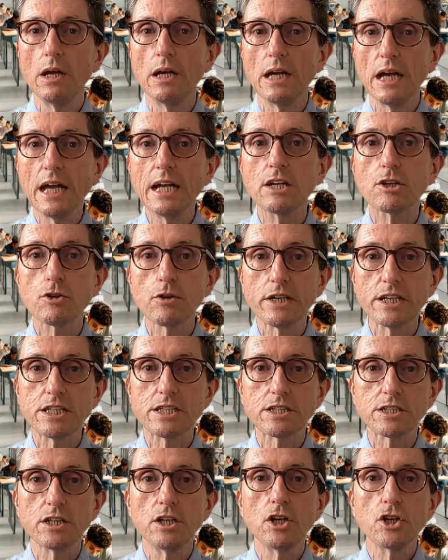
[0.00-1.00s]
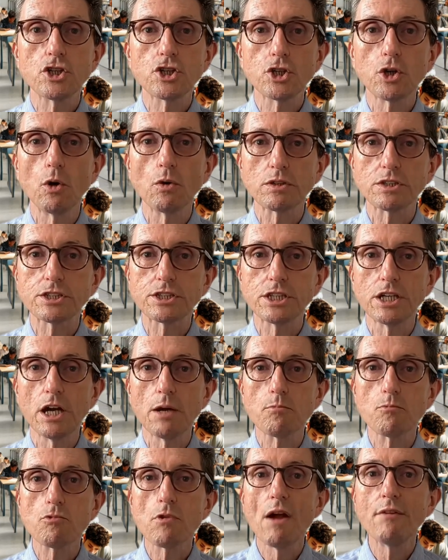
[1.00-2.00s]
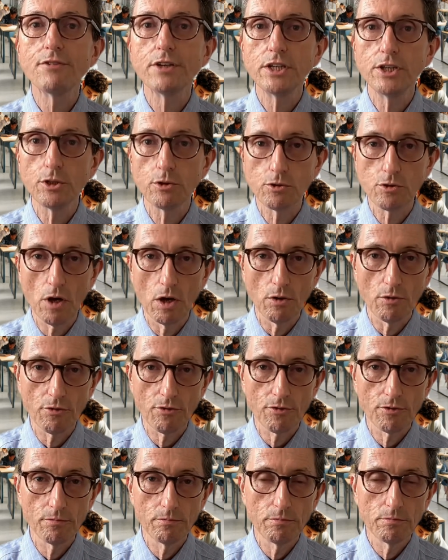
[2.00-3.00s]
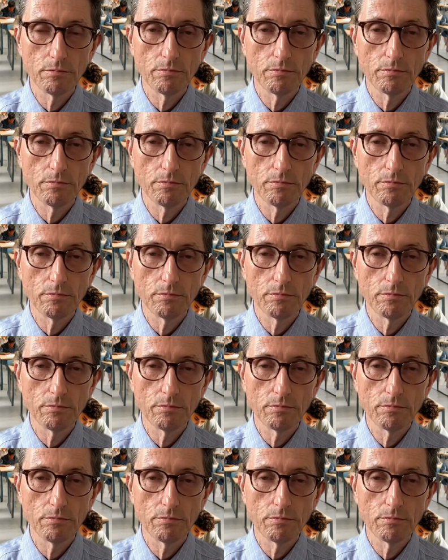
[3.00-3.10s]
increased short-term revenue growth.